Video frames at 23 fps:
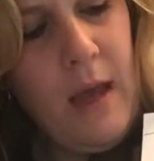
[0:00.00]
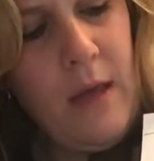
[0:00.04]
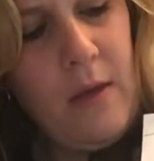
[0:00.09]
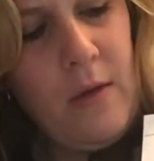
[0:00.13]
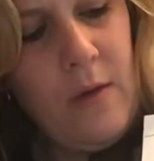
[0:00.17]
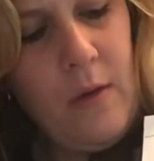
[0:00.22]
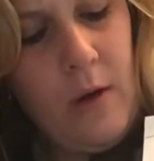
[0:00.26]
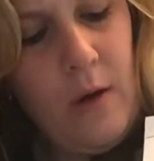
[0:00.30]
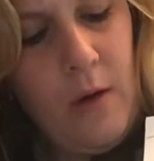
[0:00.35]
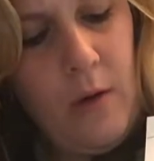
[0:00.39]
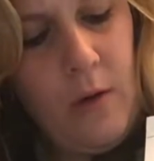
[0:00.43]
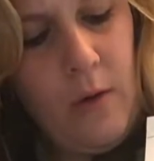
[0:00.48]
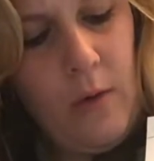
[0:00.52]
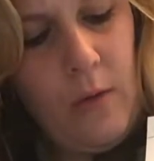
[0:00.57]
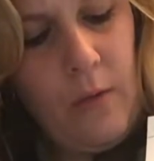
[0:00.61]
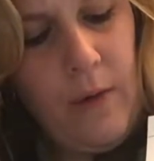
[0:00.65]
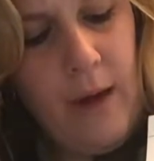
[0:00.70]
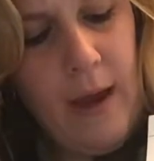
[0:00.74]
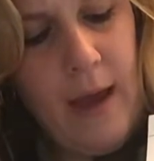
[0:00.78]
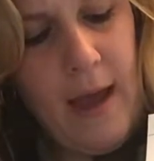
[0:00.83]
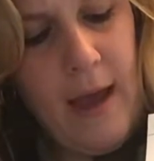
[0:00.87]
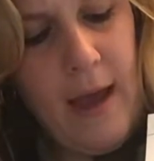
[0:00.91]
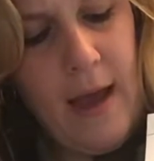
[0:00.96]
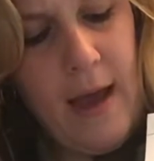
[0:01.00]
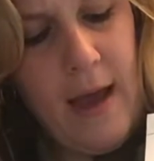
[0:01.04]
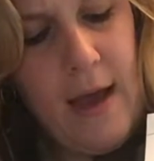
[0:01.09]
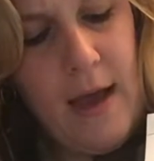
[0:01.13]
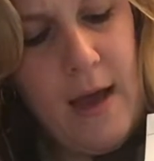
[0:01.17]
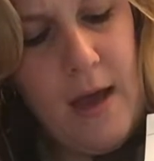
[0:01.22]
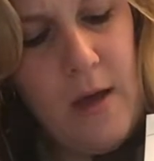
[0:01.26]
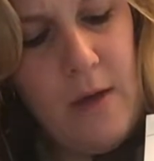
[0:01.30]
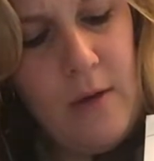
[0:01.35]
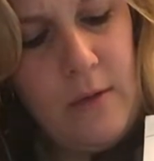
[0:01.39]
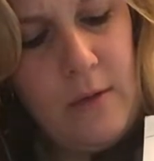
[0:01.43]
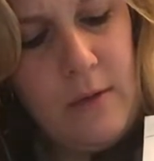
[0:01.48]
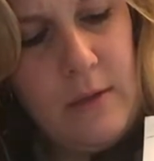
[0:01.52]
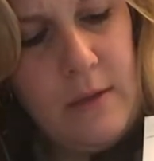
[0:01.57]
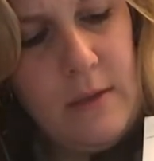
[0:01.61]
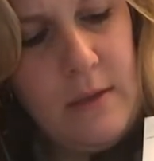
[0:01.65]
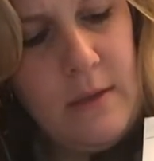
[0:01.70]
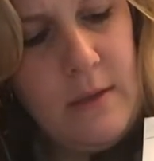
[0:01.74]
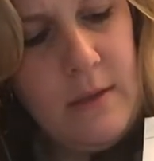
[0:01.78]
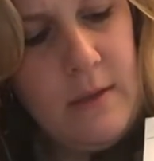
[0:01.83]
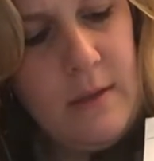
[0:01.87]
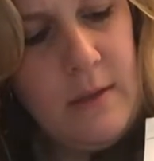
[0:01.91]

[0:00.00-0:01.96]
and you go around